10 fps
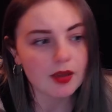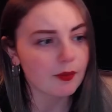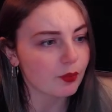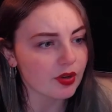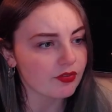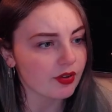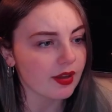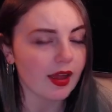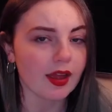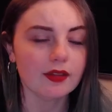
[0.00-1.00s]
bravery
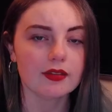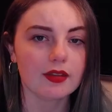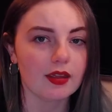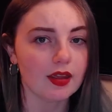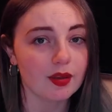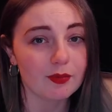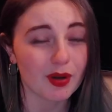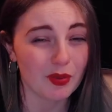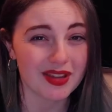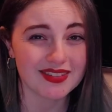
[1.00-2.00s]
and
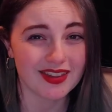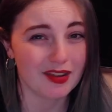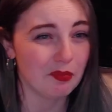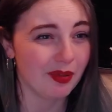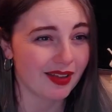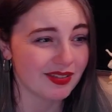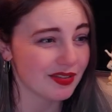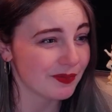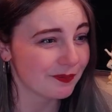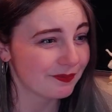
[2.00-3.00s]
prowess in
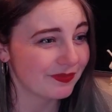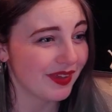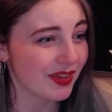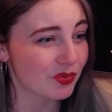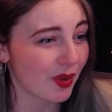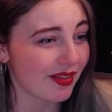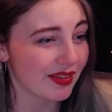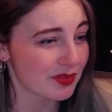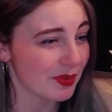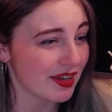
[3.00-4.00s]
battle, as well
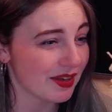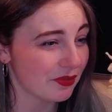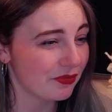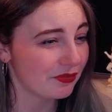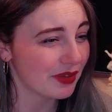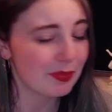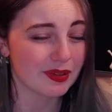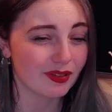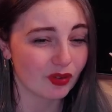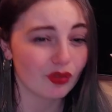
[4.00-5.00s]
as being a
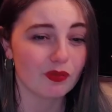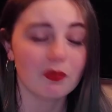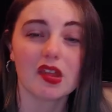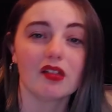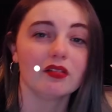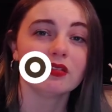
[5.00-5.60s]
flippin' good meal.